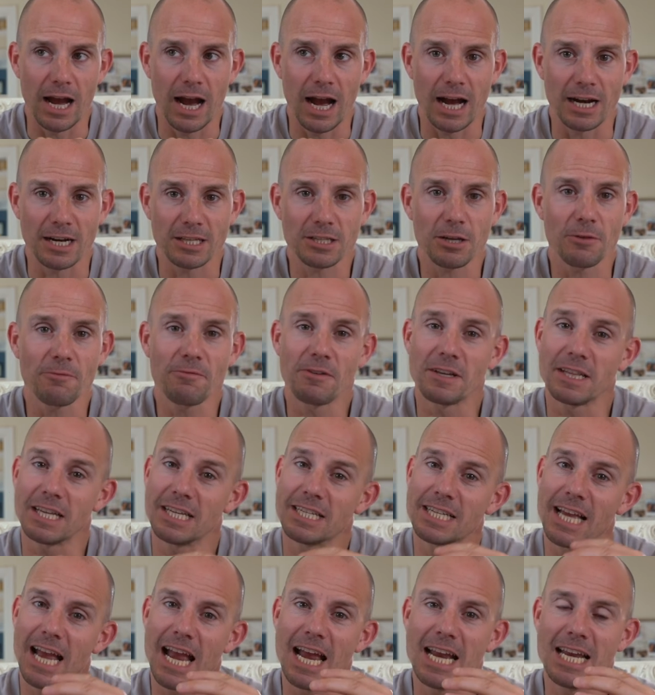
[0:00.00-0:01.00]
And I don't think
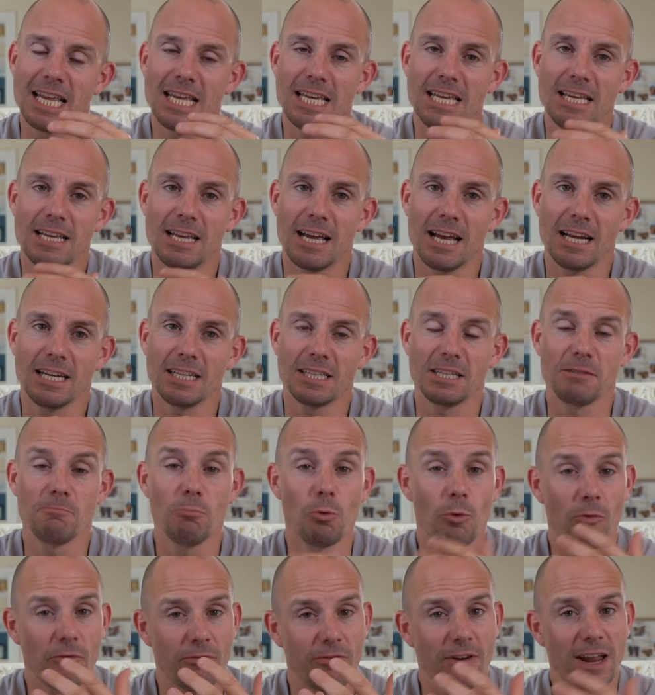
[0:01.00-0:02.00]
there's anything
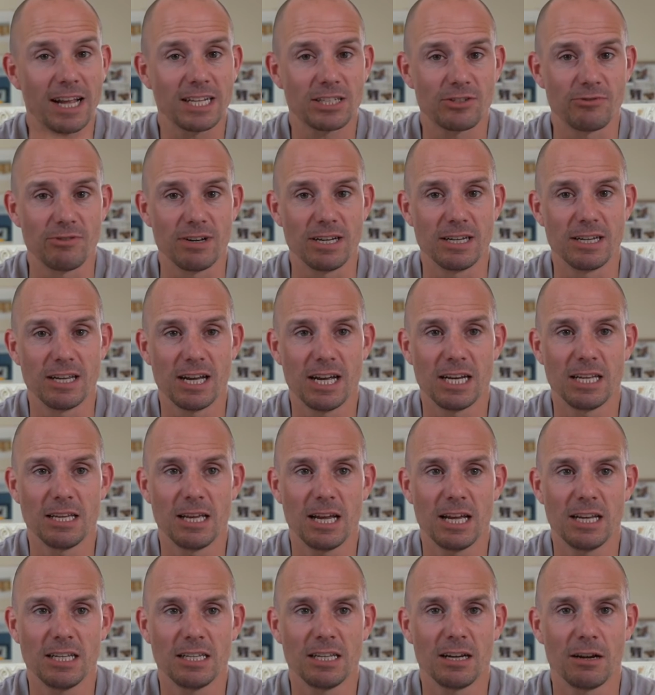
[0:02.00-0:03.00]
more flattering.
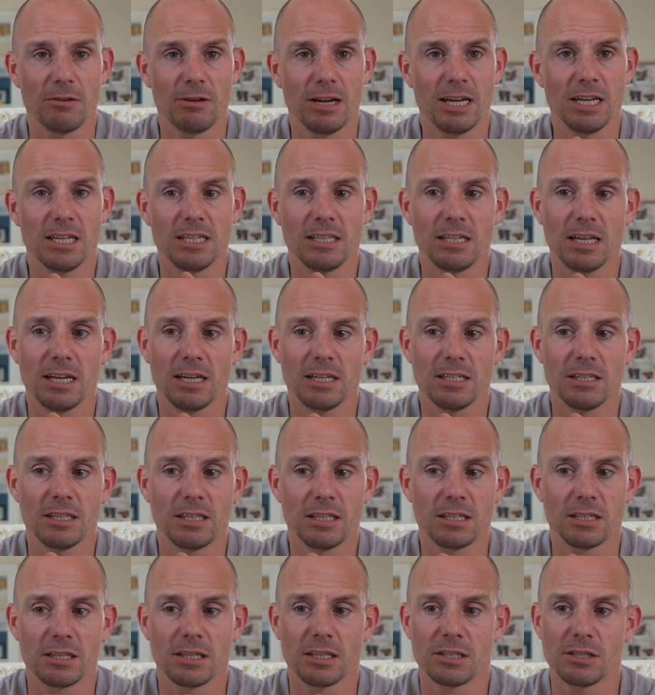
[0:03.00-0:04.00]

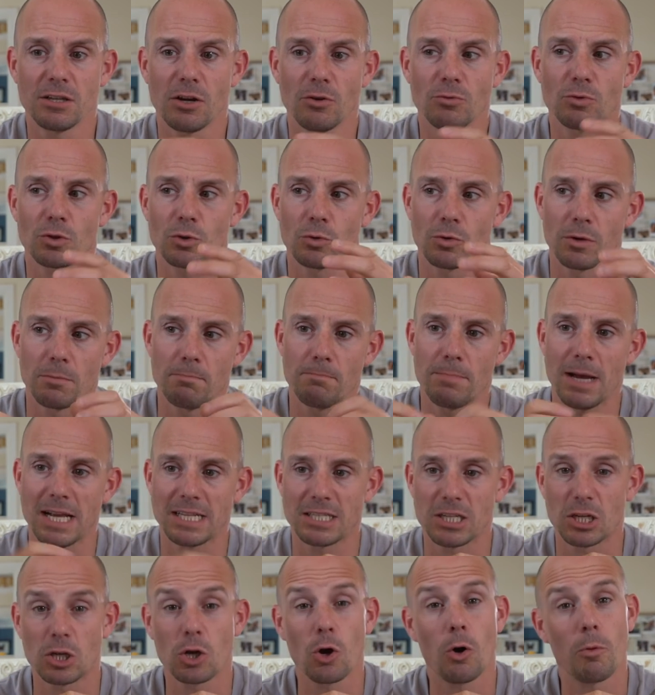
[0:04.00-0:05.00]
There's no sort of
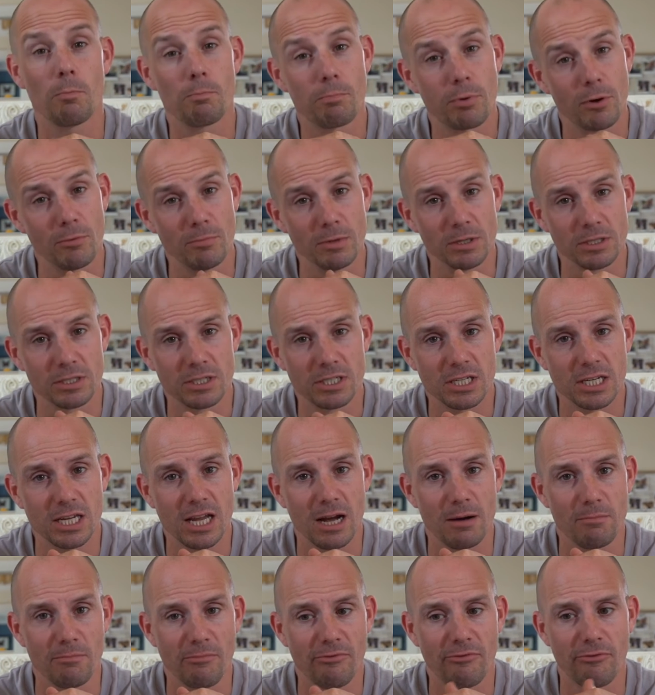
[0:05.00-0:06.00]
better compliment to
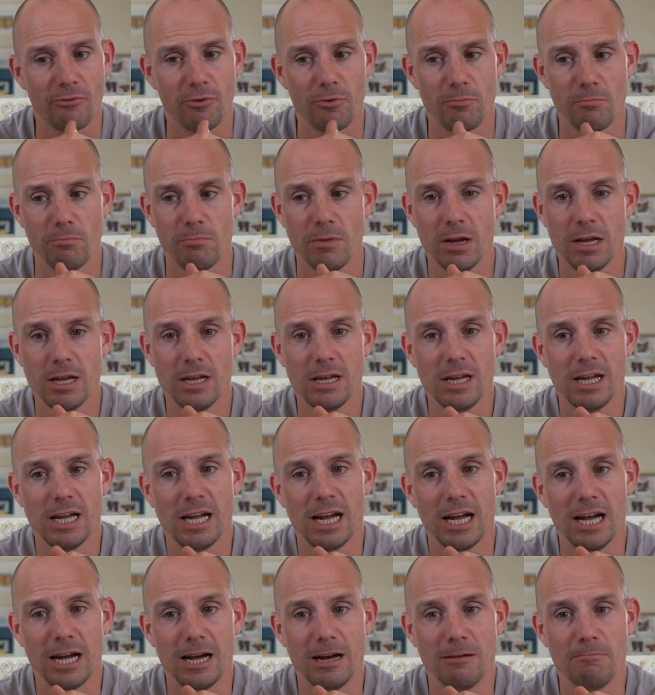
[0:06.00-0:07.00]
come from
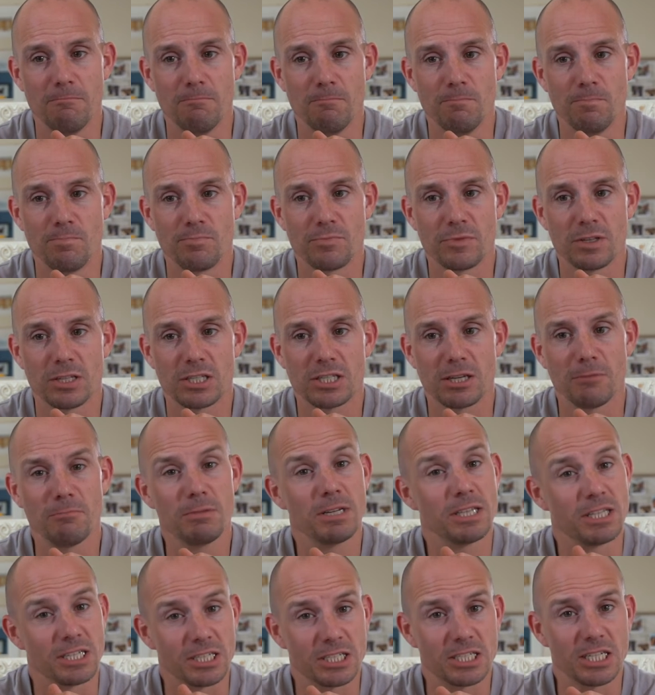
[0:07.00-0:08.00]

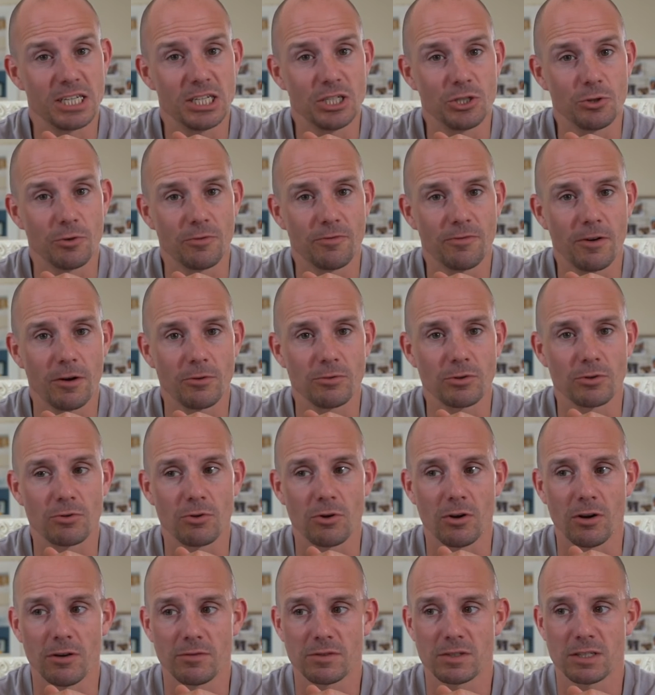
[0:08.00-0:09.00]
somebody that sees your
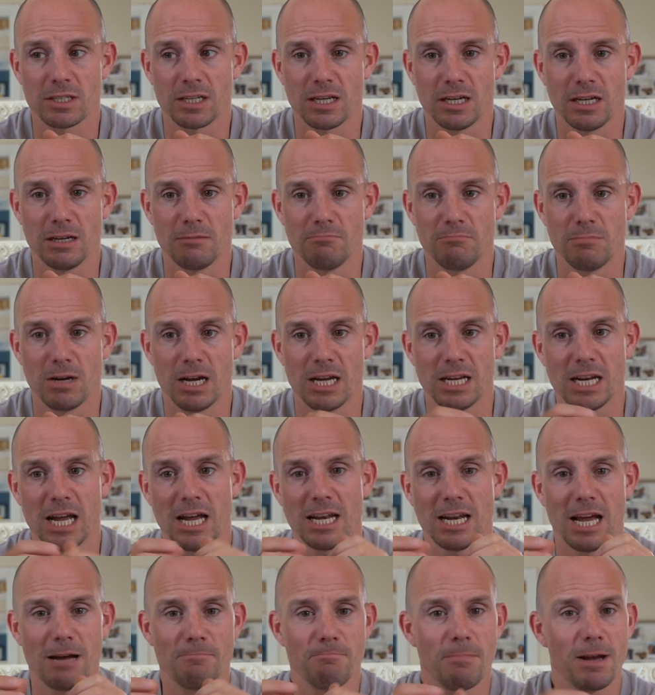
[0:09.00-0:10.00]
photographs
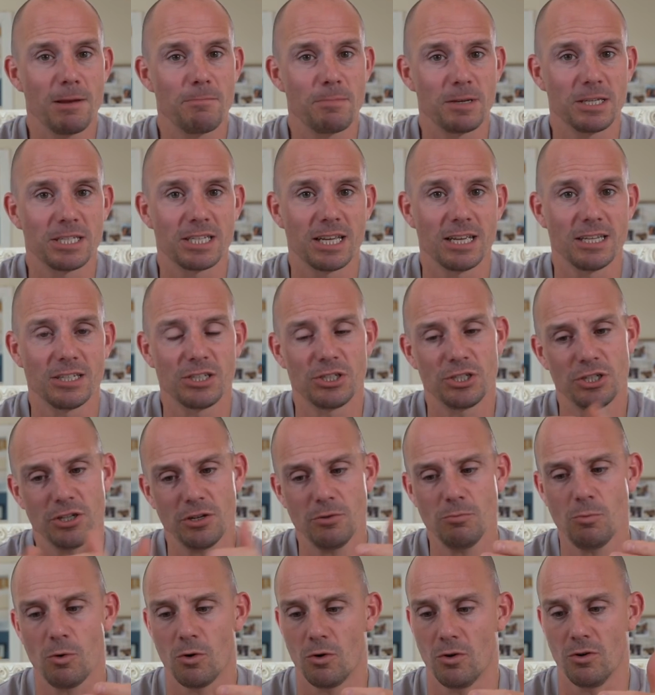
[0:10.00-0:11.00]
and maybe says, "Do you know
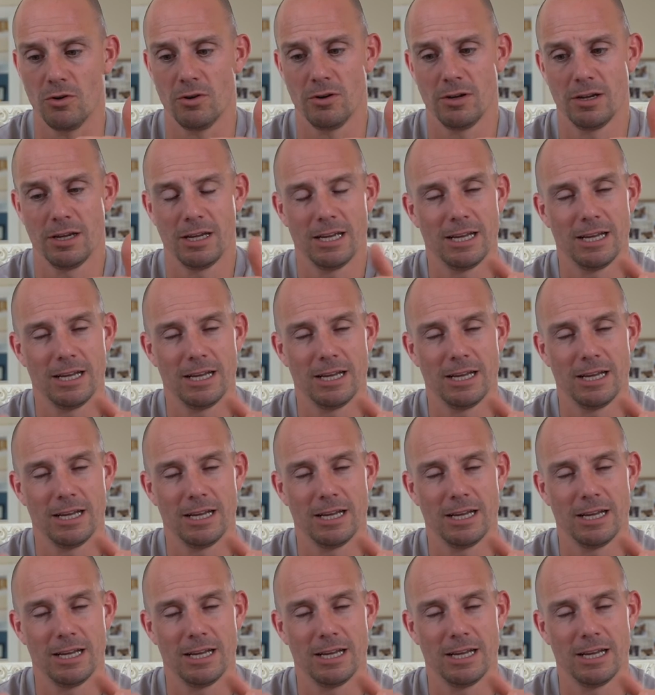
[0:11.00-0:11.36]
what?